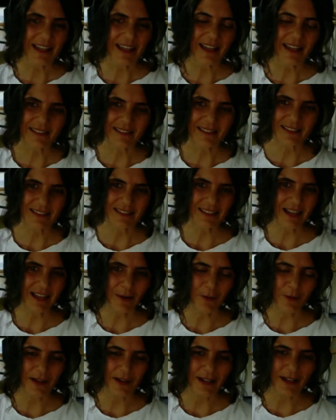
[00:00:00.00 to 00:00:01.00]
that's how
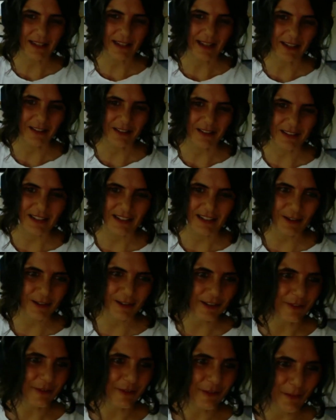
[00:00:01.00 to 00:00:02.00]
I actually got into
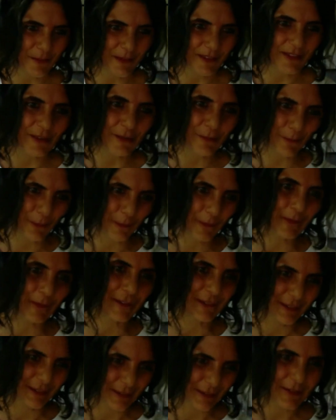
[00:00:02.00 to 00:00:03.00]
the business world,
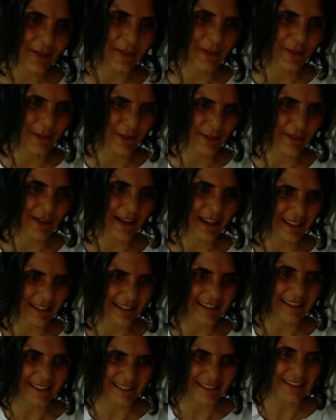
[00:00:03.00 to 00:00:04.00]
through the
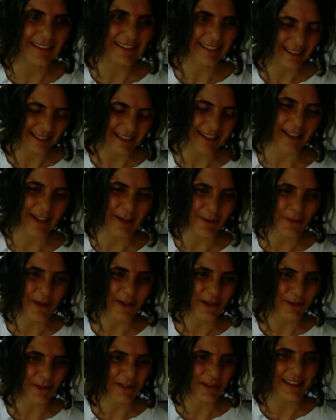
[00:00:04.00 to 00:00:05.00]
finance
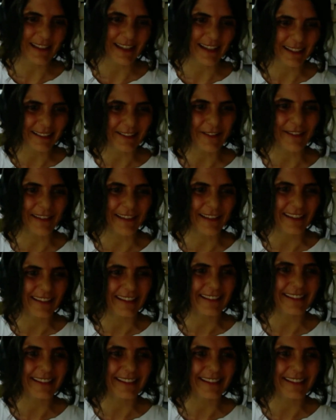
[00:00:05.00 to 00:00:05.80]
investment side of things.